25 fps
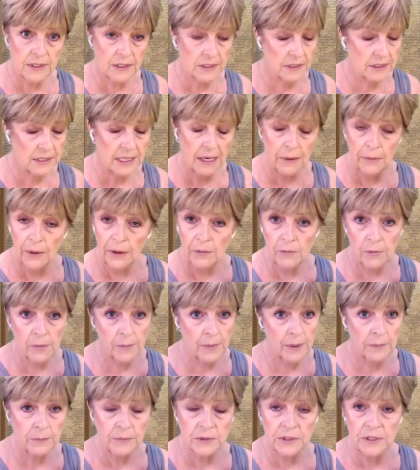That's how I
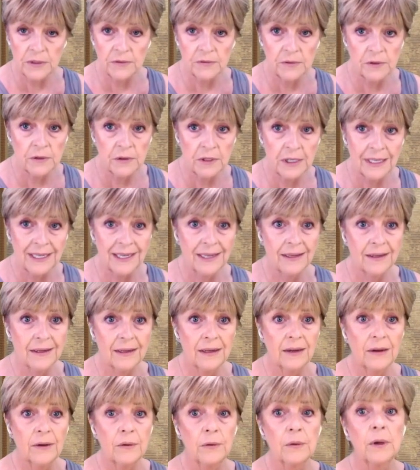remembered it from the
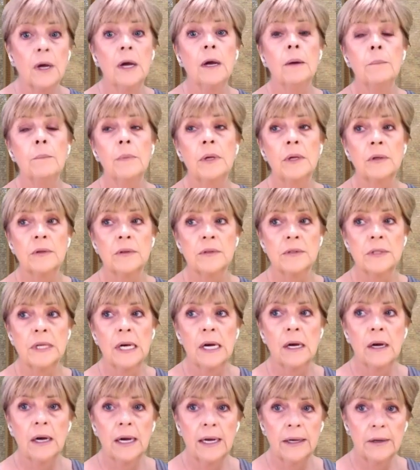get-go, because
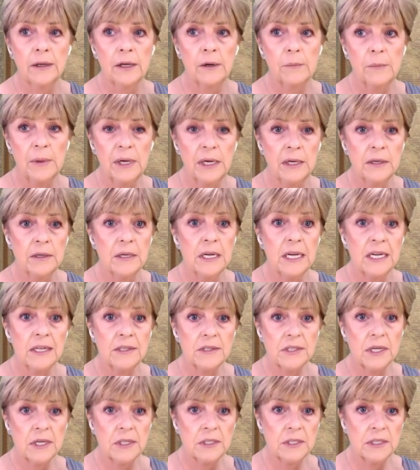hang on a minute,
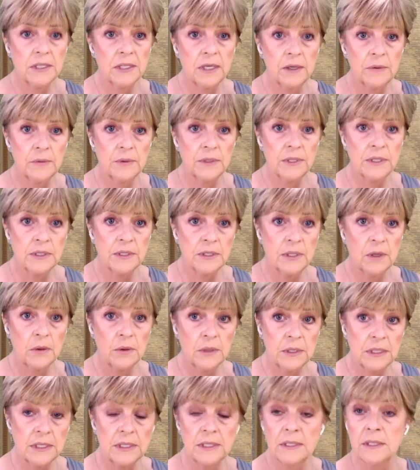Sagittarius is
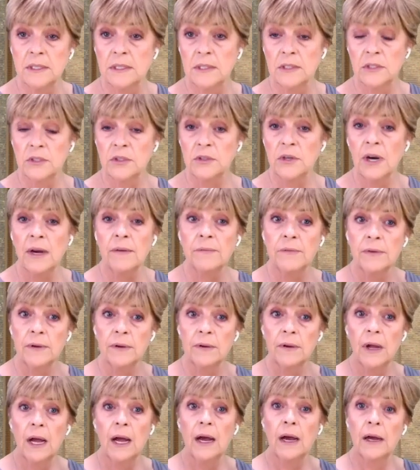long distance
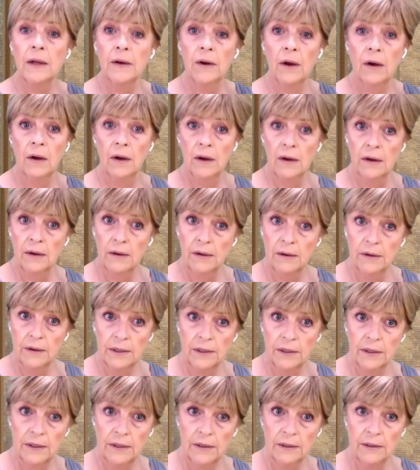travel and higher
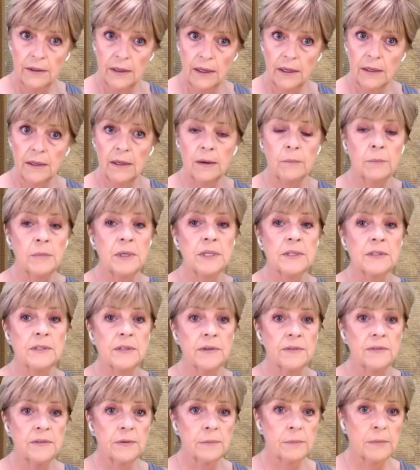learning. That
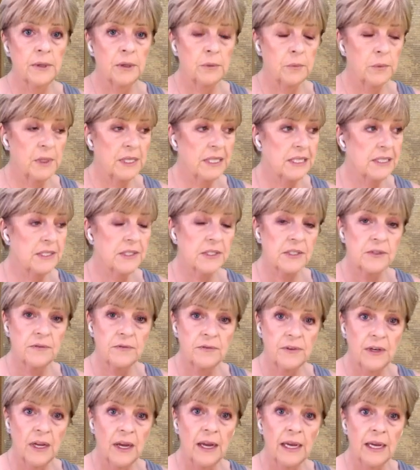means I've got my wings to
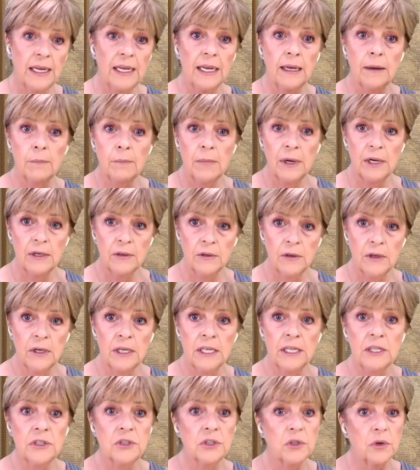fly in my
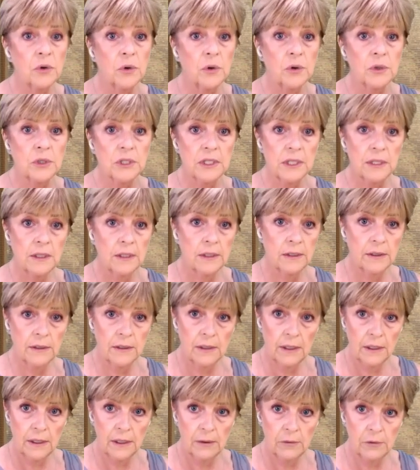knowledge or to get
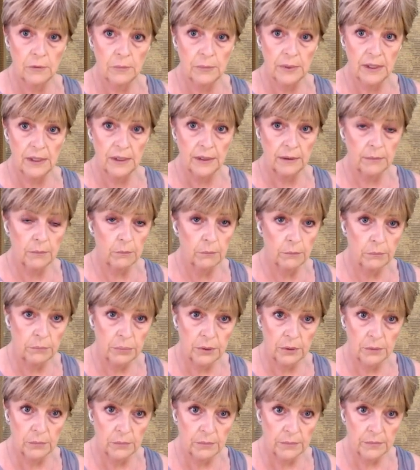on an aeroplane.
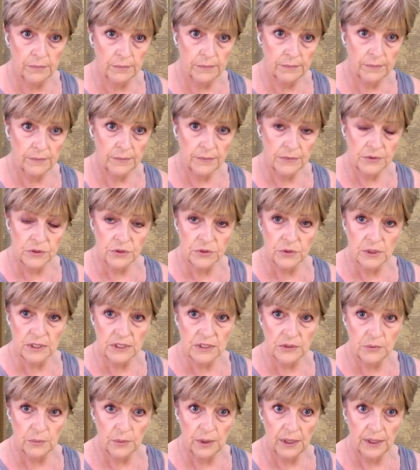Boom,
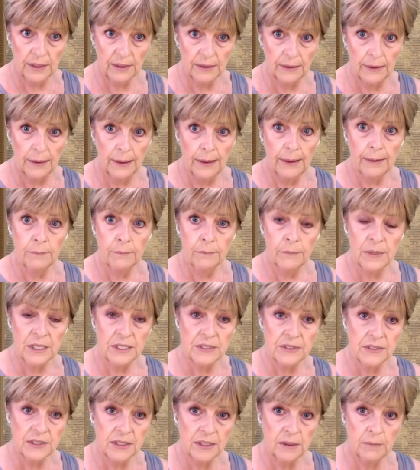straight away.
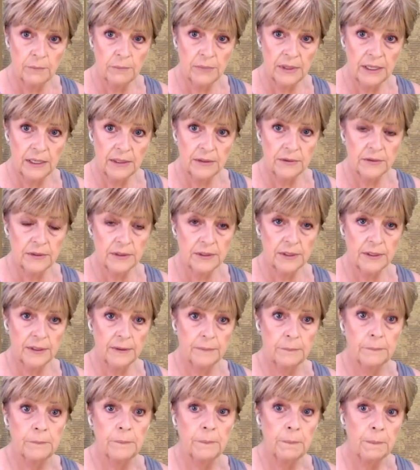Mixing and
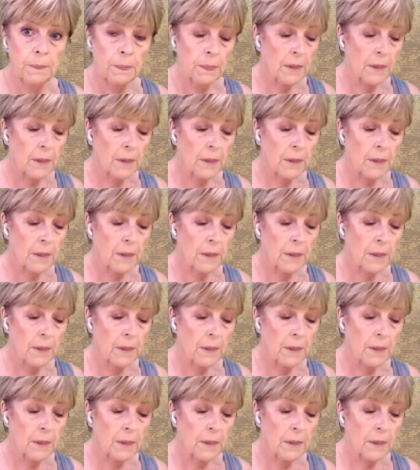blending.